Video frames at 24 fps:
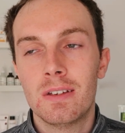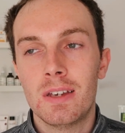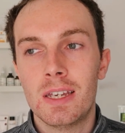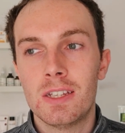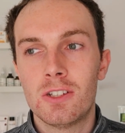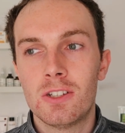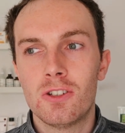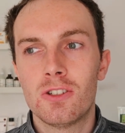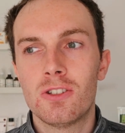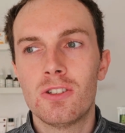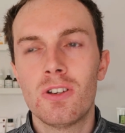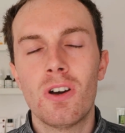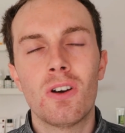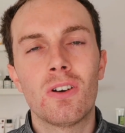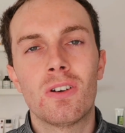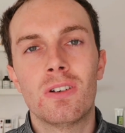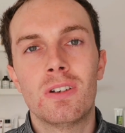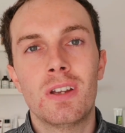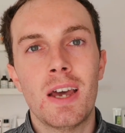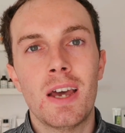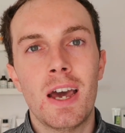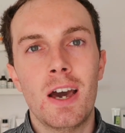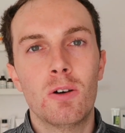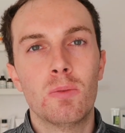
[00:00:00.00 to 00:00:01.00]
it's just not
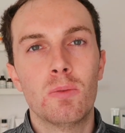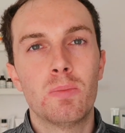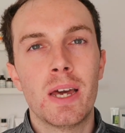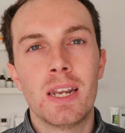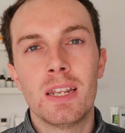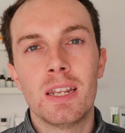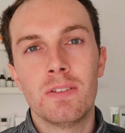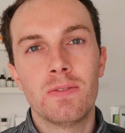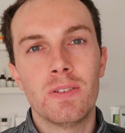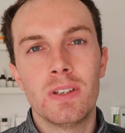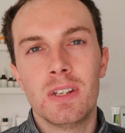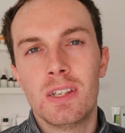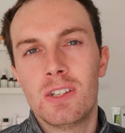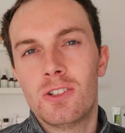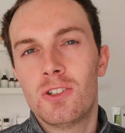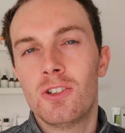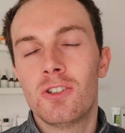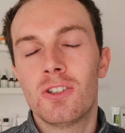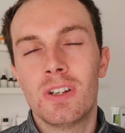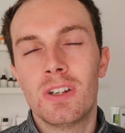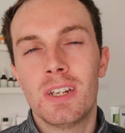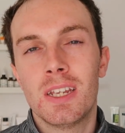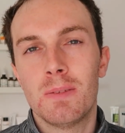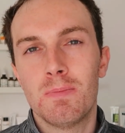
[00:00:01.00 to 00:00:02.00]
going to help anything. It's
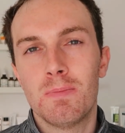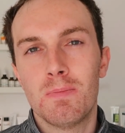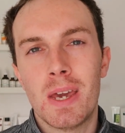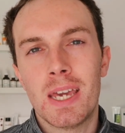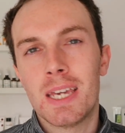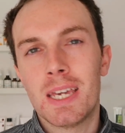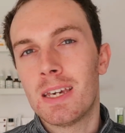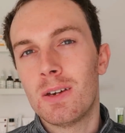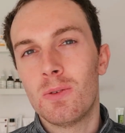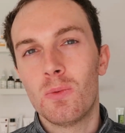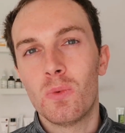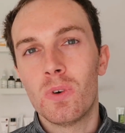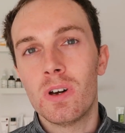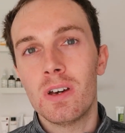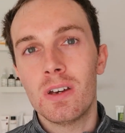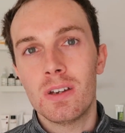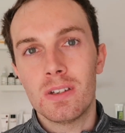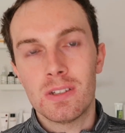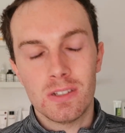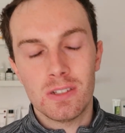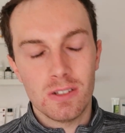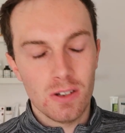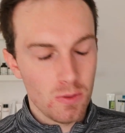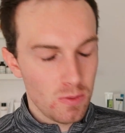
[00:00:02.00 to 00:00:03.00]
just going to make it
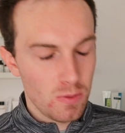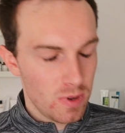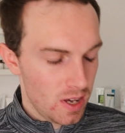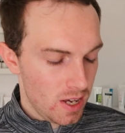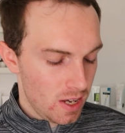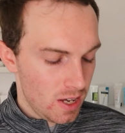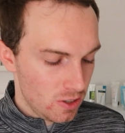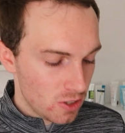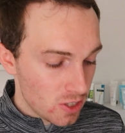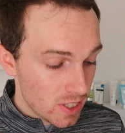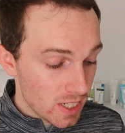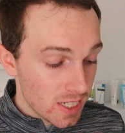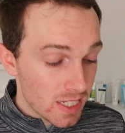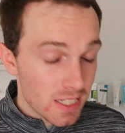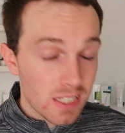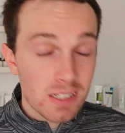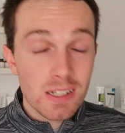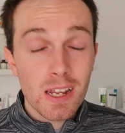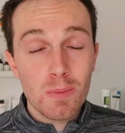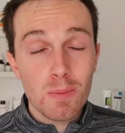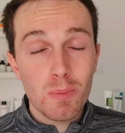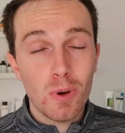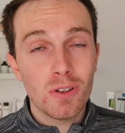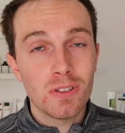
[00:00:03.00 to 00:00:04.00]
worse. So just need to
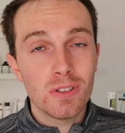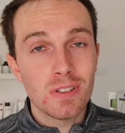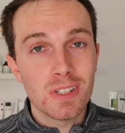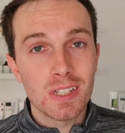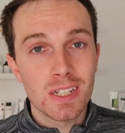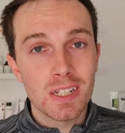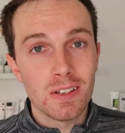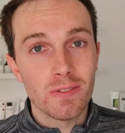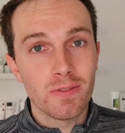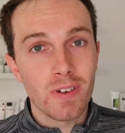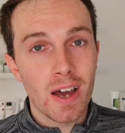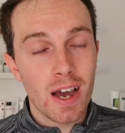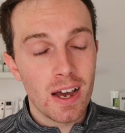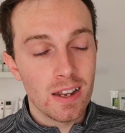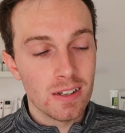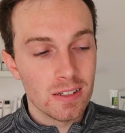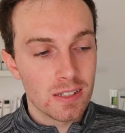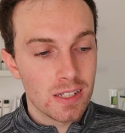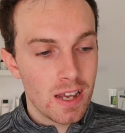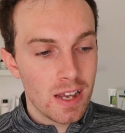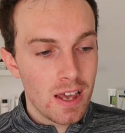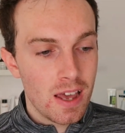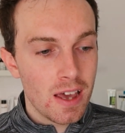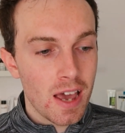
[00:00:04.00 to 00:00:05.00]
stay positive.
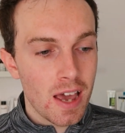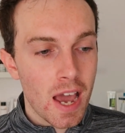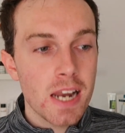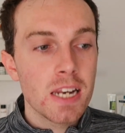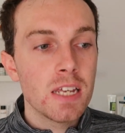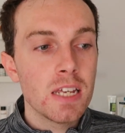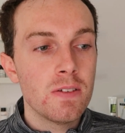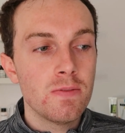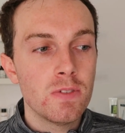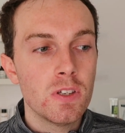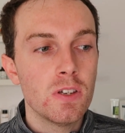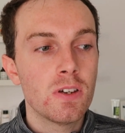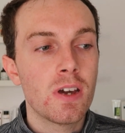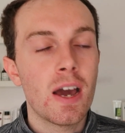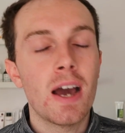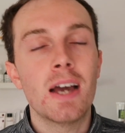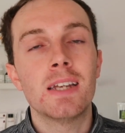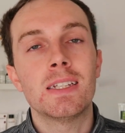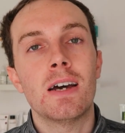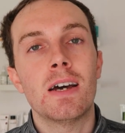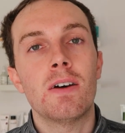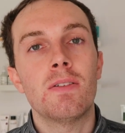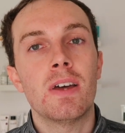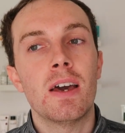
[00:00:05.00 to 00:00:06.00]
And any of you
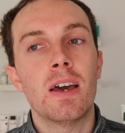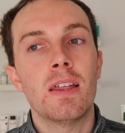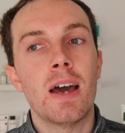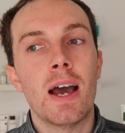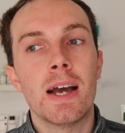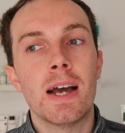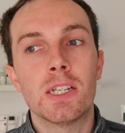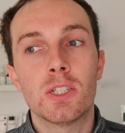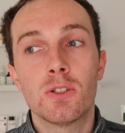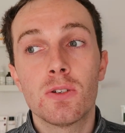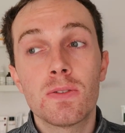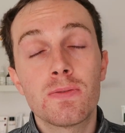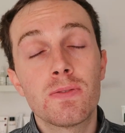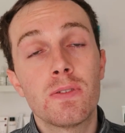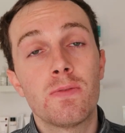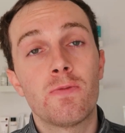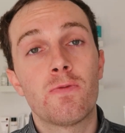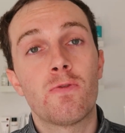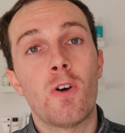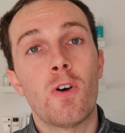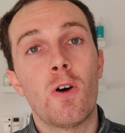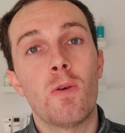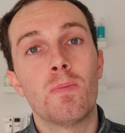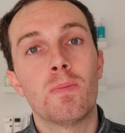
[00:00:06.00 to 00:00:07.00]
guys out there that are suffering
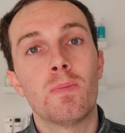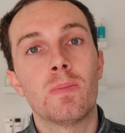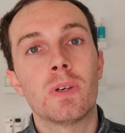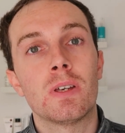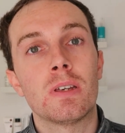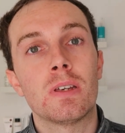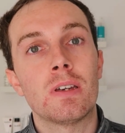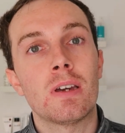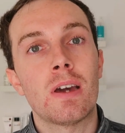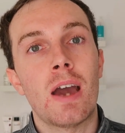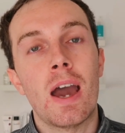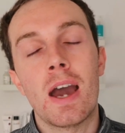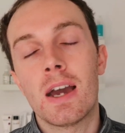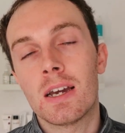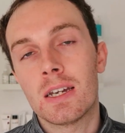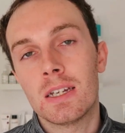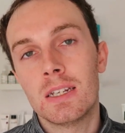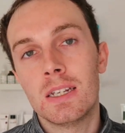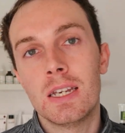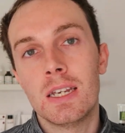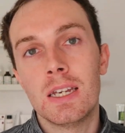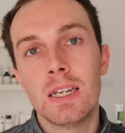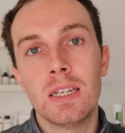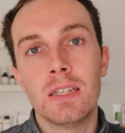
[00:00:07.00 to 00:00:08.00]
from
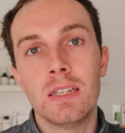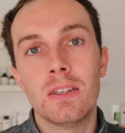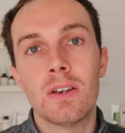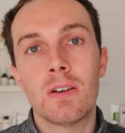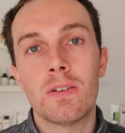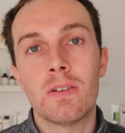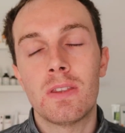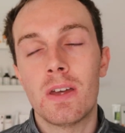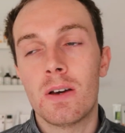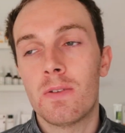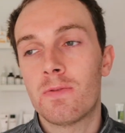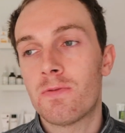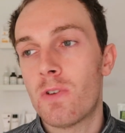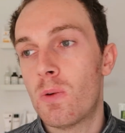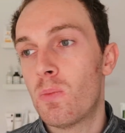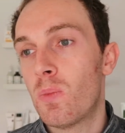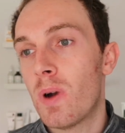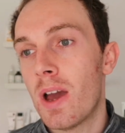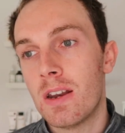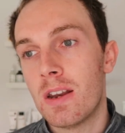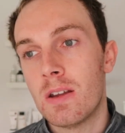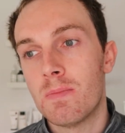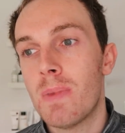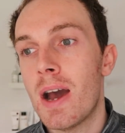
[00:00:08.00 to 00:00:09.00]
acne, that from
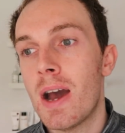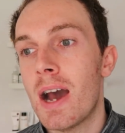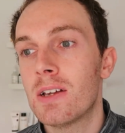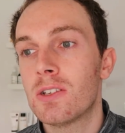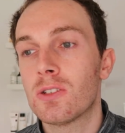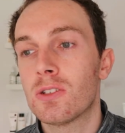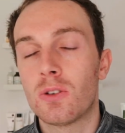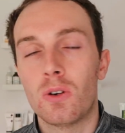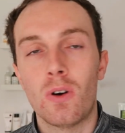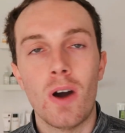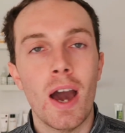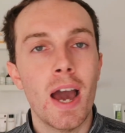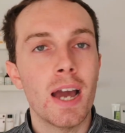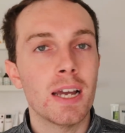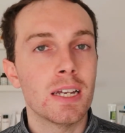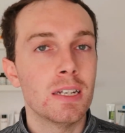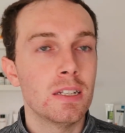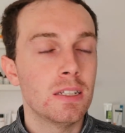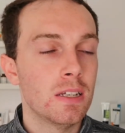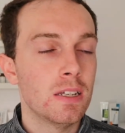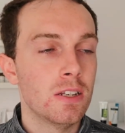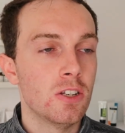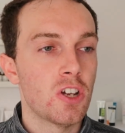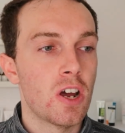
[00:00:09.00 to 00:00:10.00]
wearing a mask, or
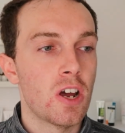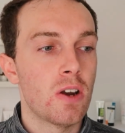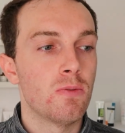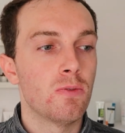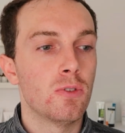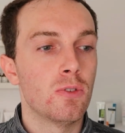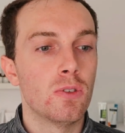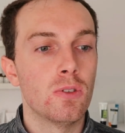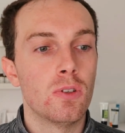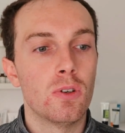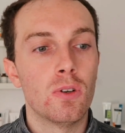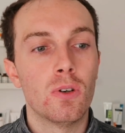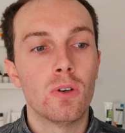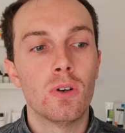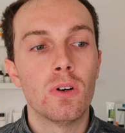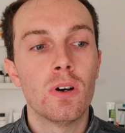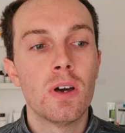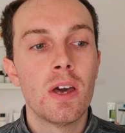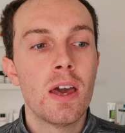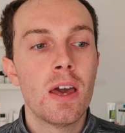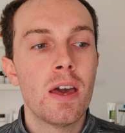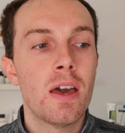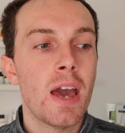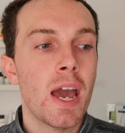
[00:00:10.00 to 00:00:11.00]
acne in general,
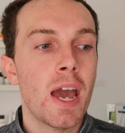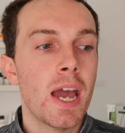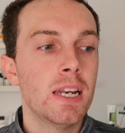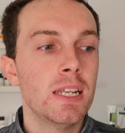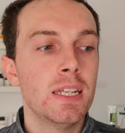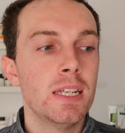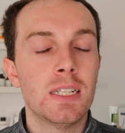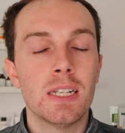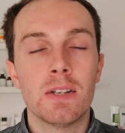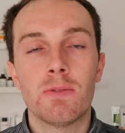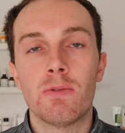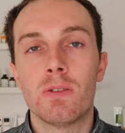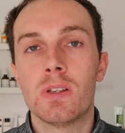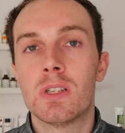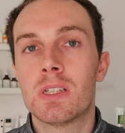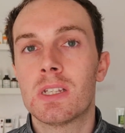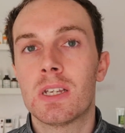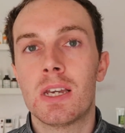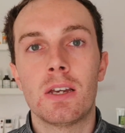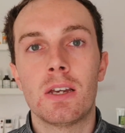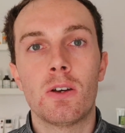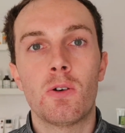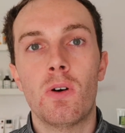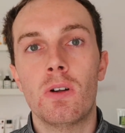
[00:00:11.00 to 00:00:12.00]
or any different
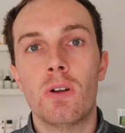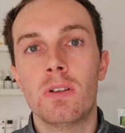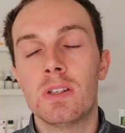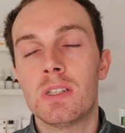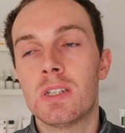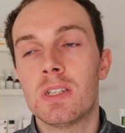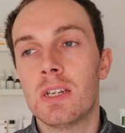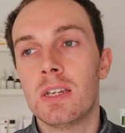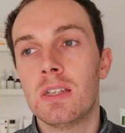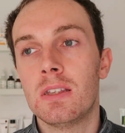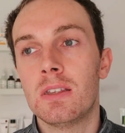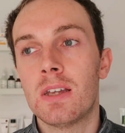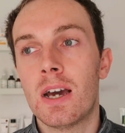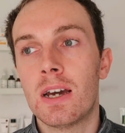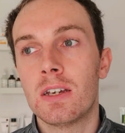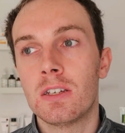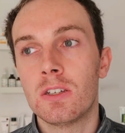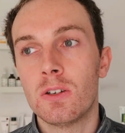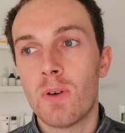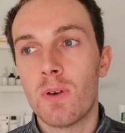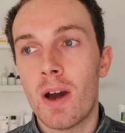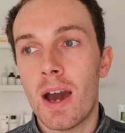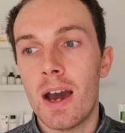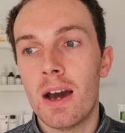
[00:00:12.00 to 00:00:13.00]
skin quality that
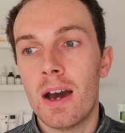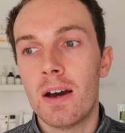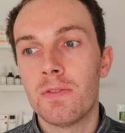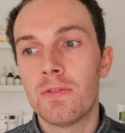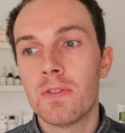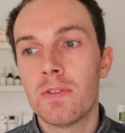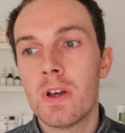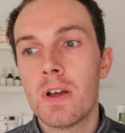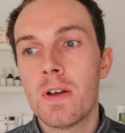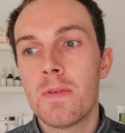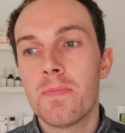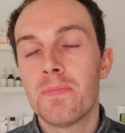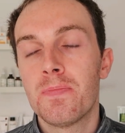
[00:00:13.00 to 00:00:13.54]
you have,